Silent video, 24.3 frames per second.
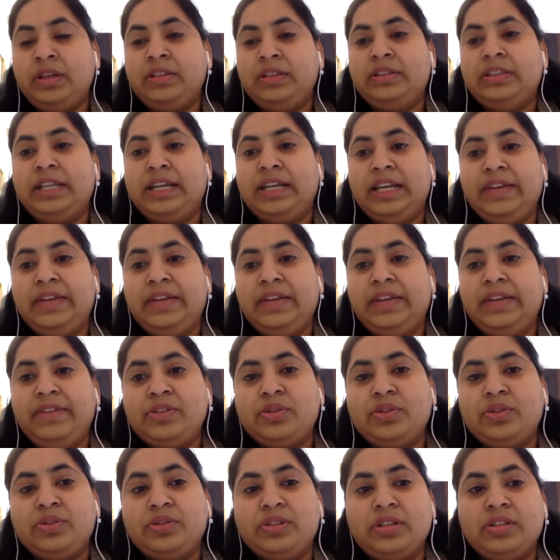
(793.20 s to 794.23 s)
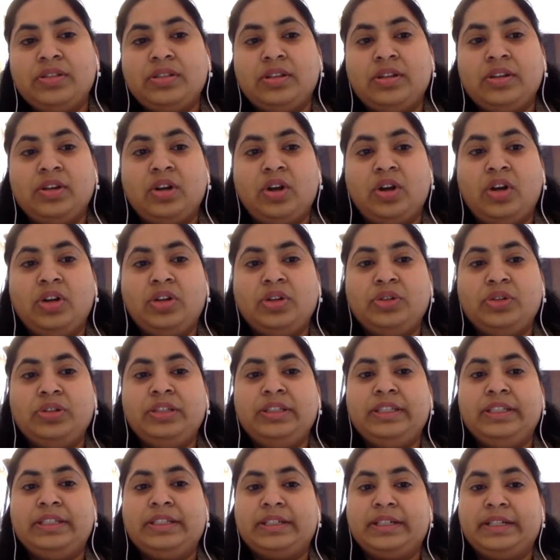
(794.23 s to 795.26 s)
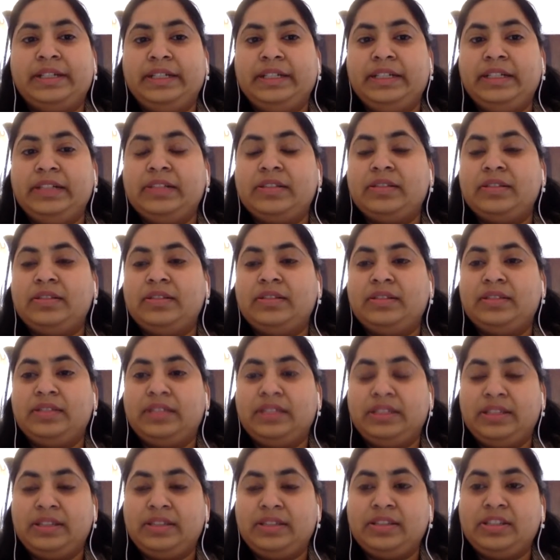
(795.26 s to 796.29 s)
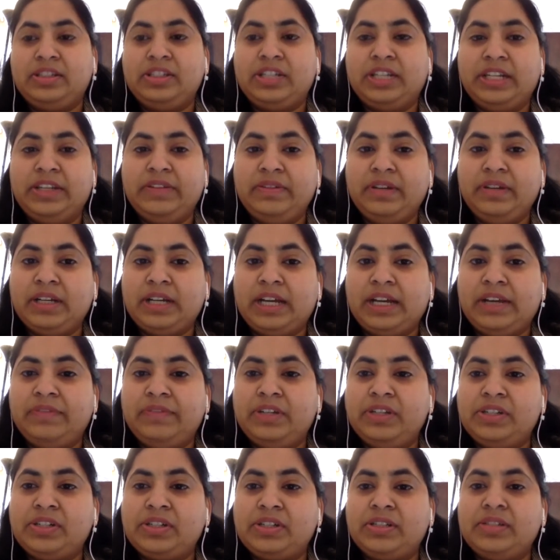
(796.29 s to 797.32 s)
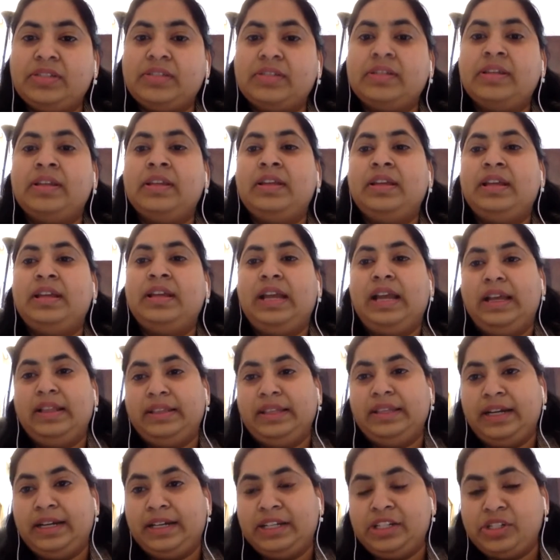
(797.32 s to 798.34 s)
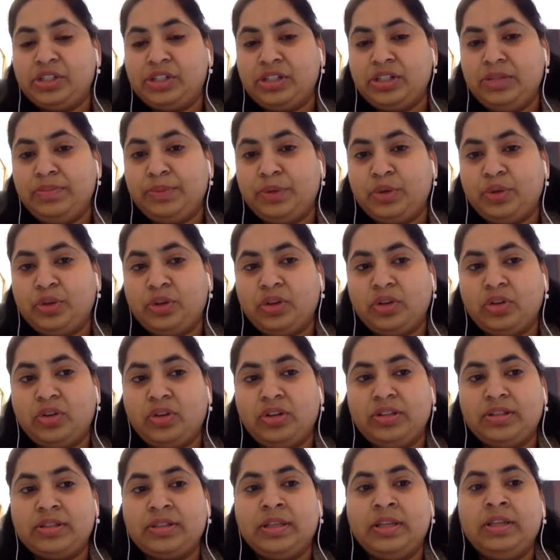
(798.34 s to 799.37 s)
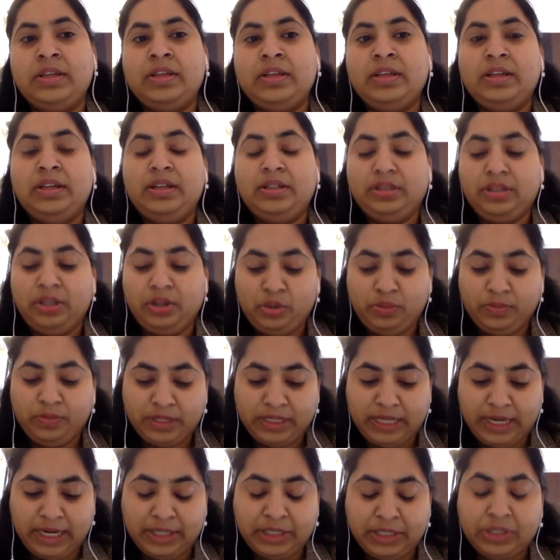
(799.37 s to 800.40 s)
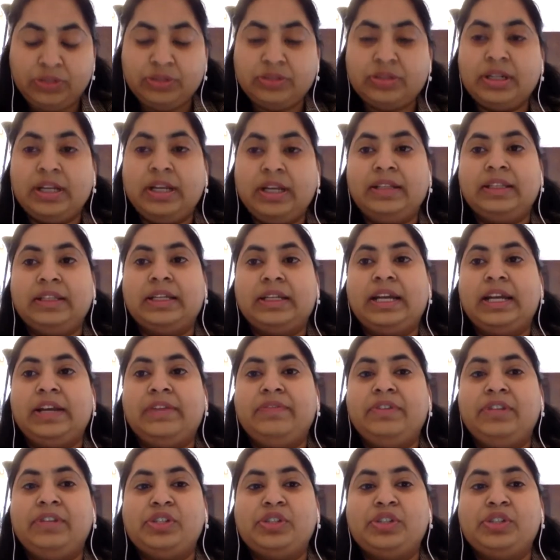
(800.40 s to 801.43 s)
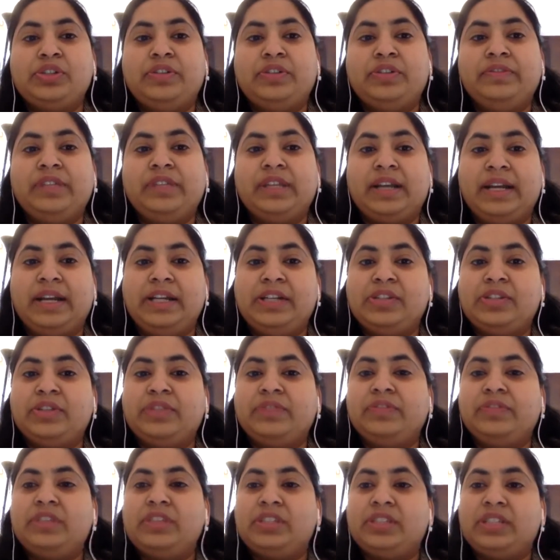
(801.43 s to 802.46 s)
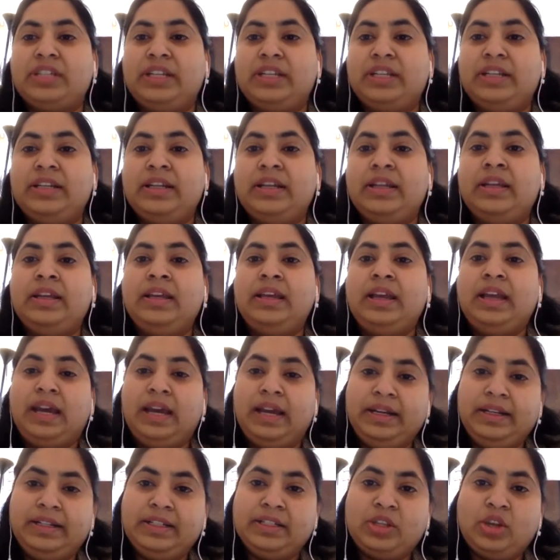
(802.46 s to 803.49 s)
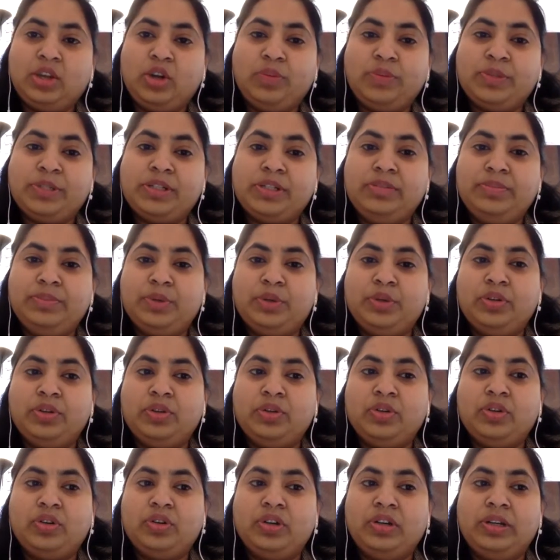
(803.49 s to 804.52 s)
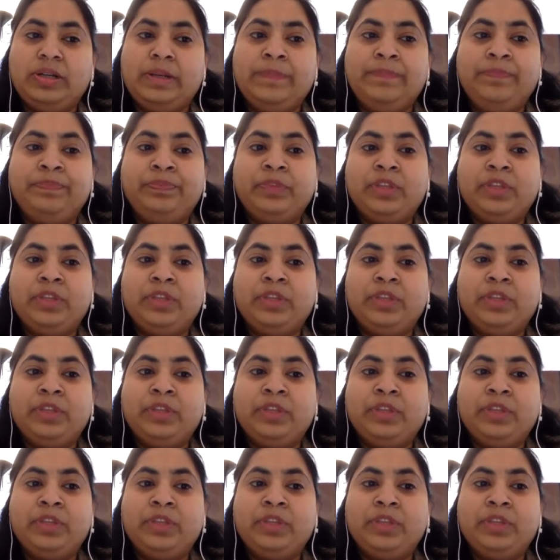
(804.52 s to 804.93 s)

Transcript: The relevant sources are not only the treaties such as the Geneva Conventions and their additional protocols, the Rome Statute and the Convention of the Rights of the Child and its optional protocol